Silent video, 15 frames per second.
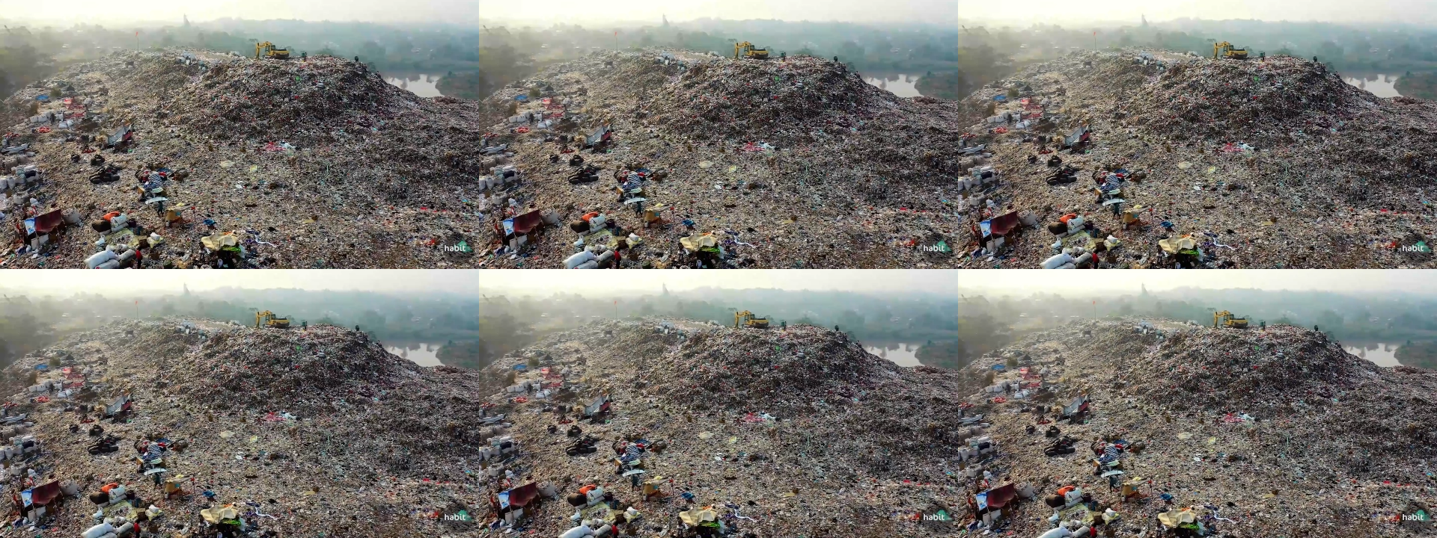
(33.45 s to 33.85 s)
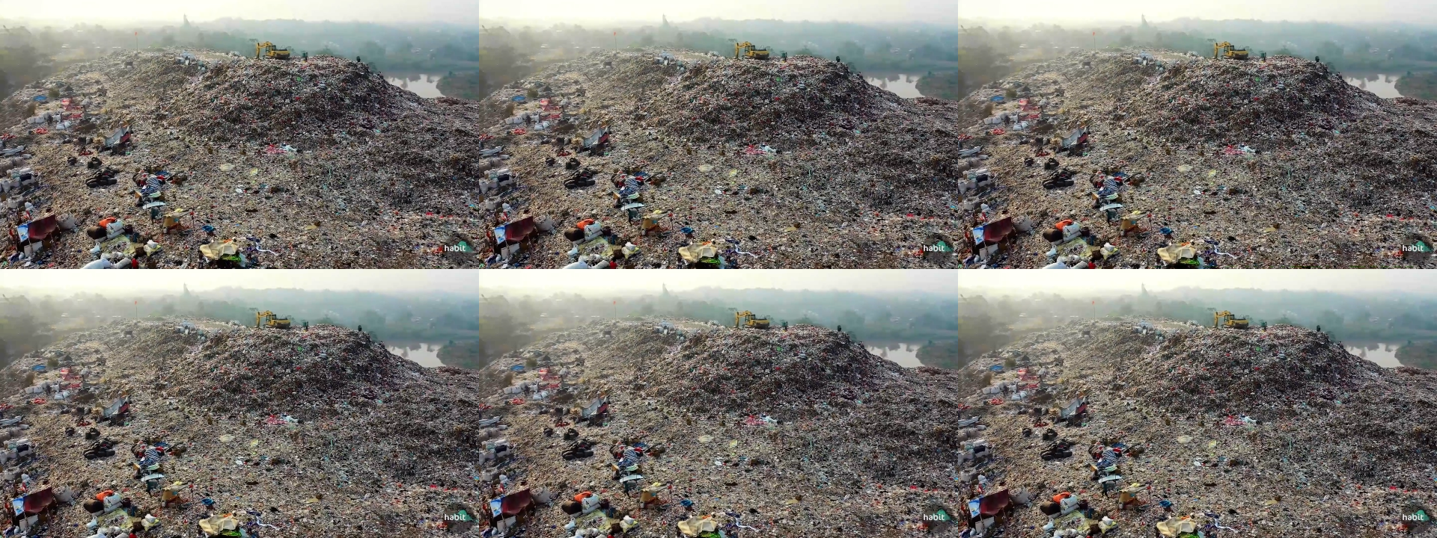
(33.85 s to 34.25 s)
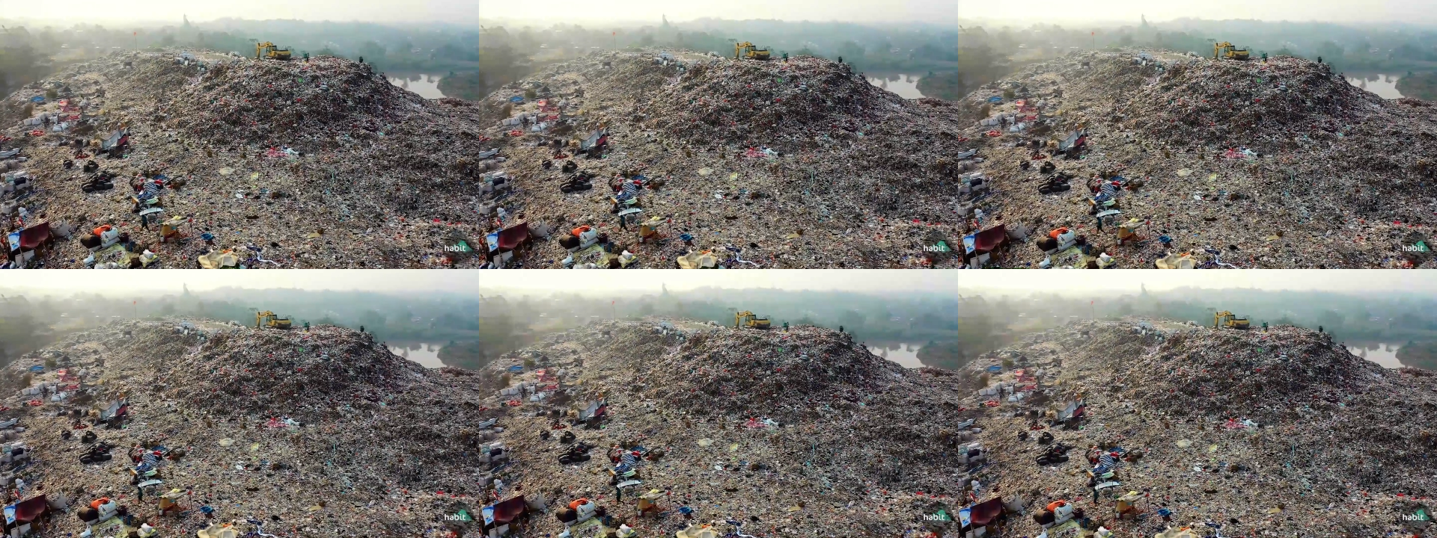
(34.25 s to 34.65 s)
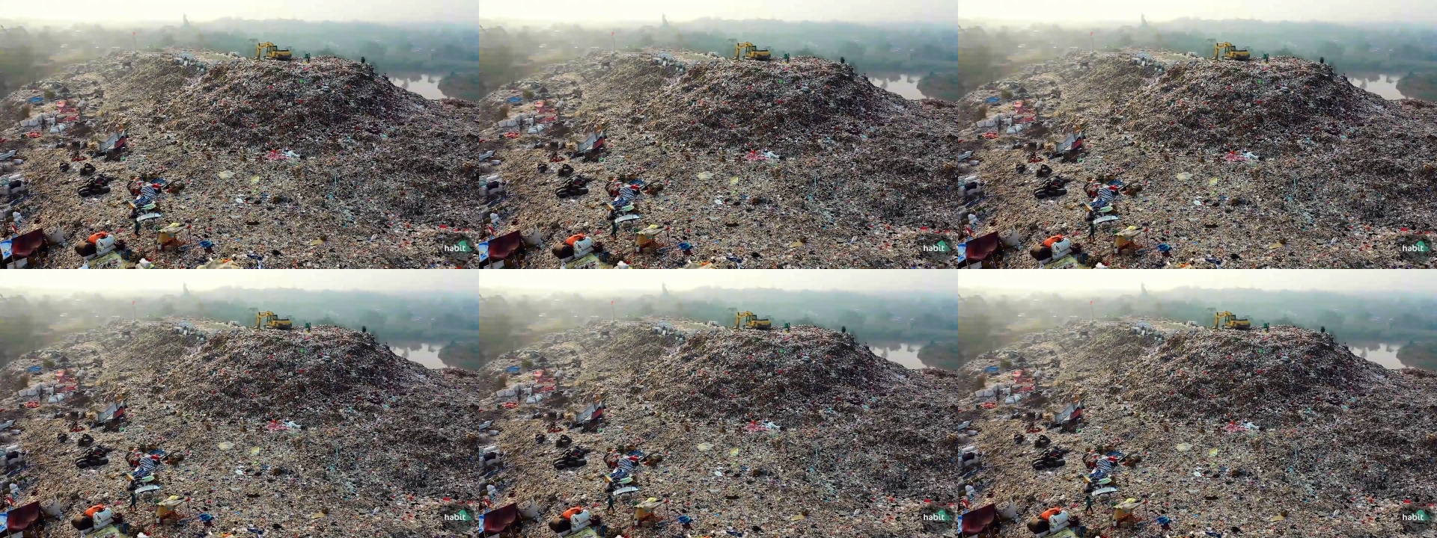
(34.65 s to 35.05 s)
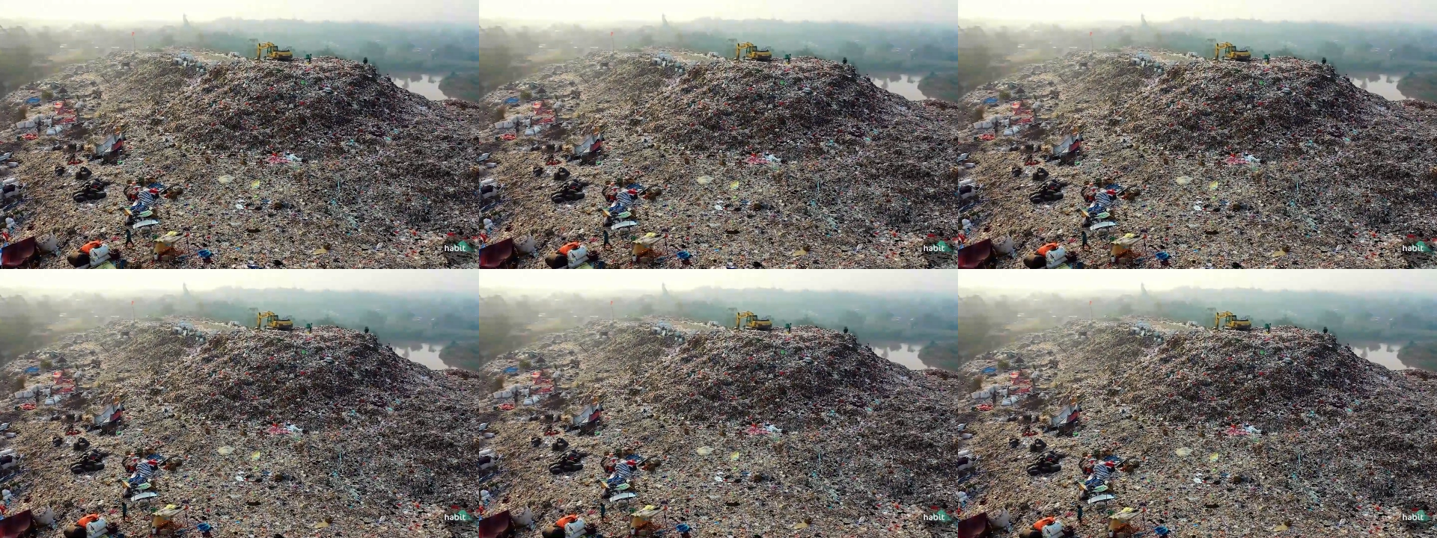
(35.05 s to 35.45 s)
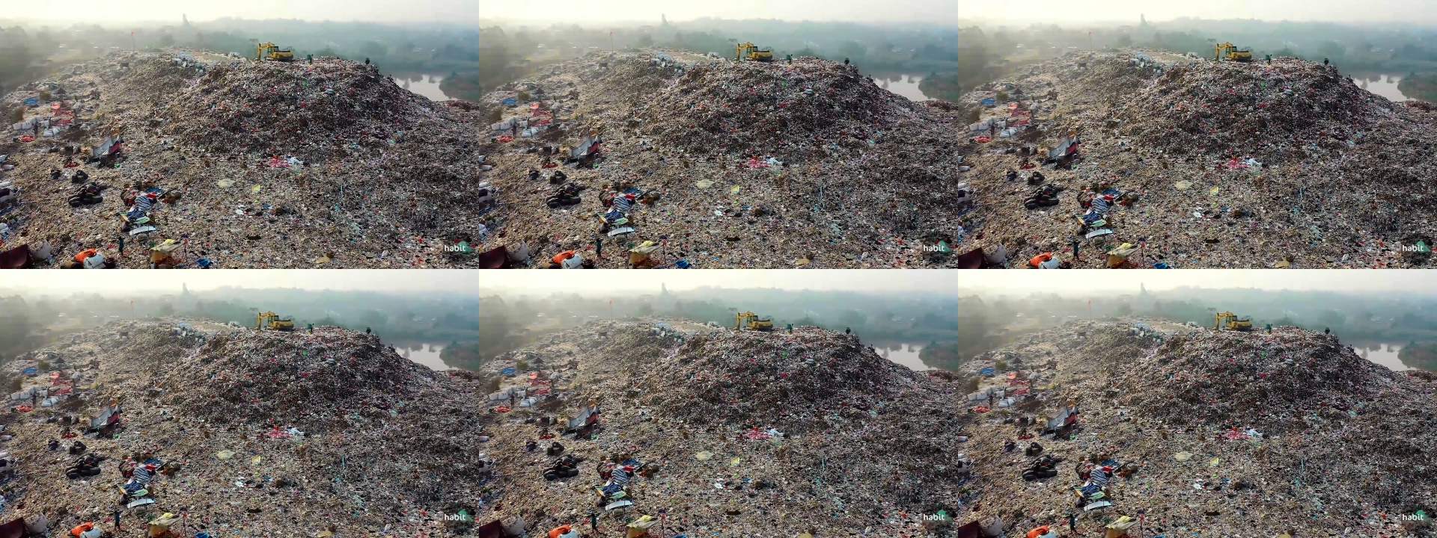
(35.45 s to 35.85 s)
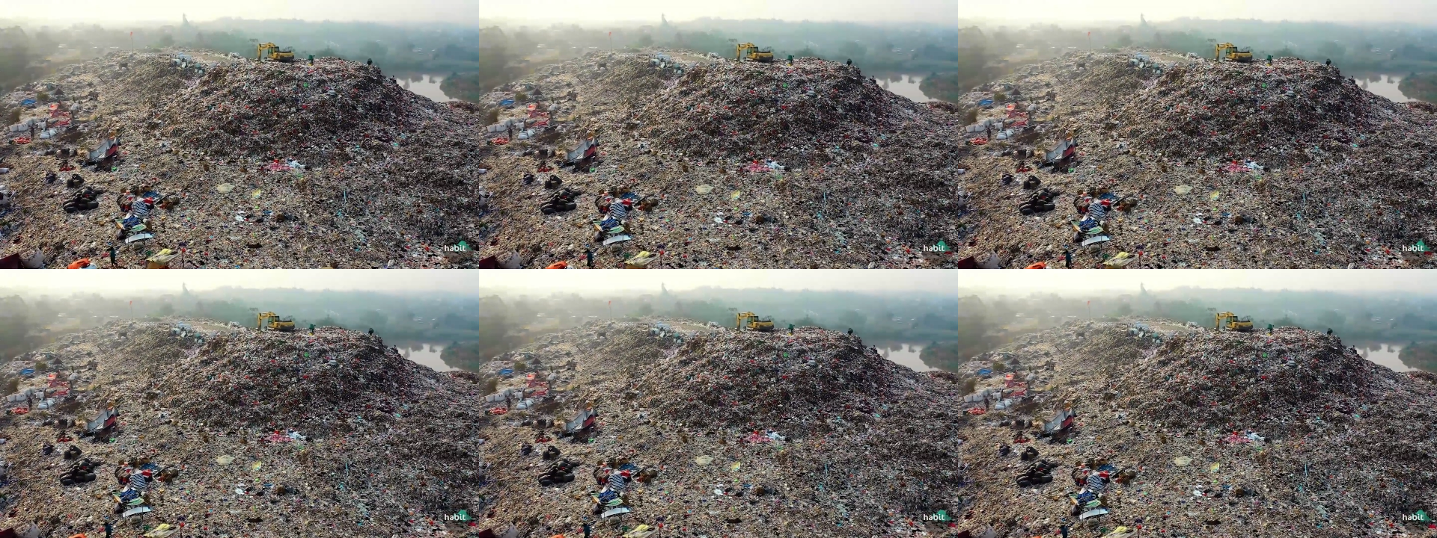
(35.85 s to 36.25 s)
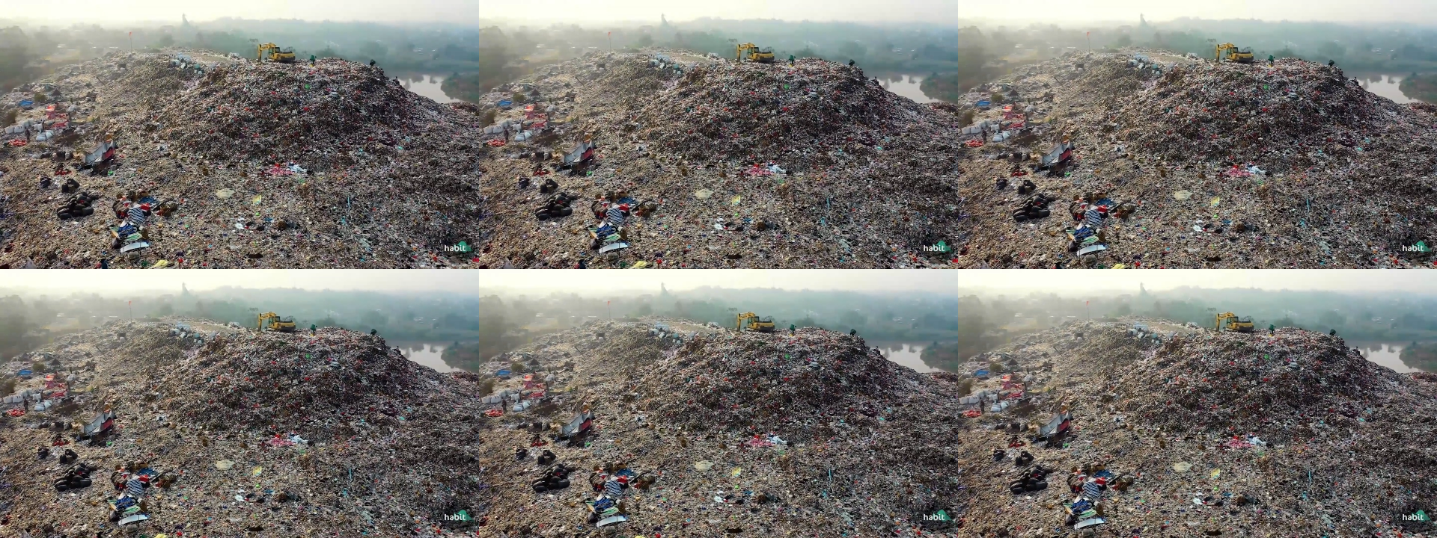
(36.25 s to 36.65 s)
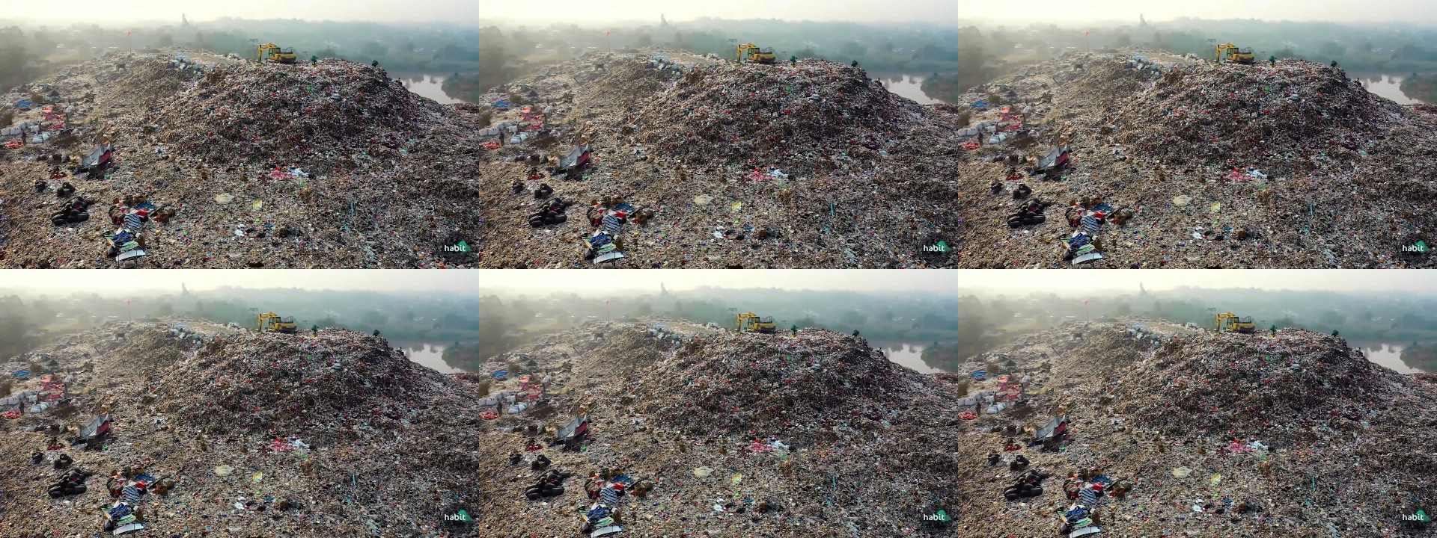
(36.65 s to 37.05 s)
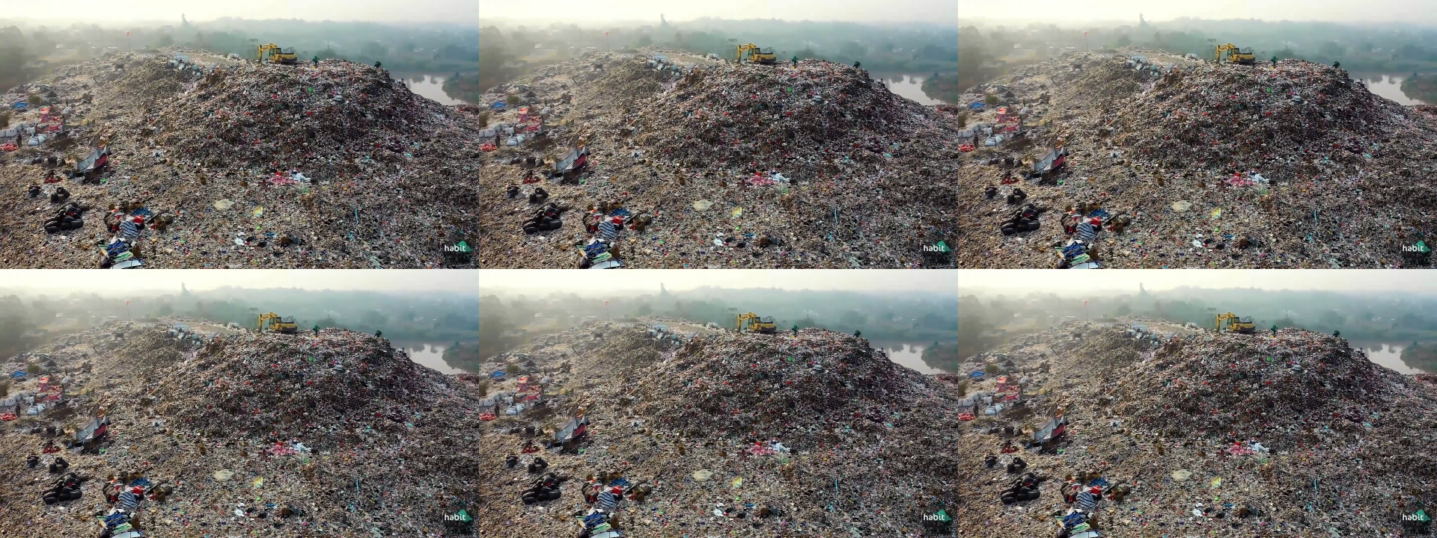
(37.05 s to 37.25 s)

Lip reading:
[unreadable: no face in view]